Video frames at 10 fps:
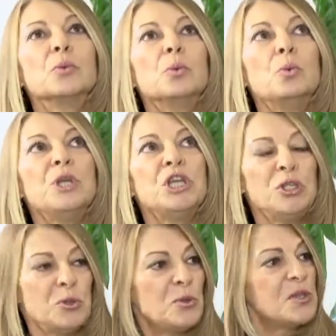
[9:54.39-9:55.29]
we
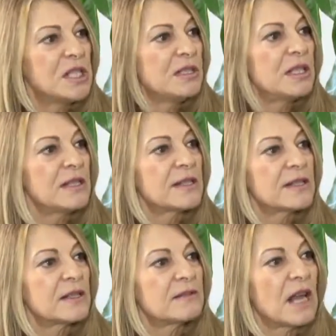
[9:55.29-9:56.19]
use in
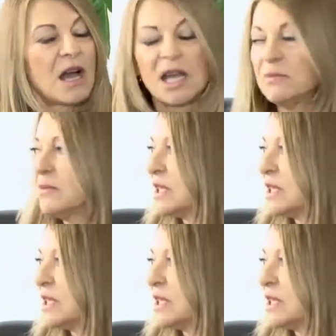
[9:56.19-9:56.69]
this time,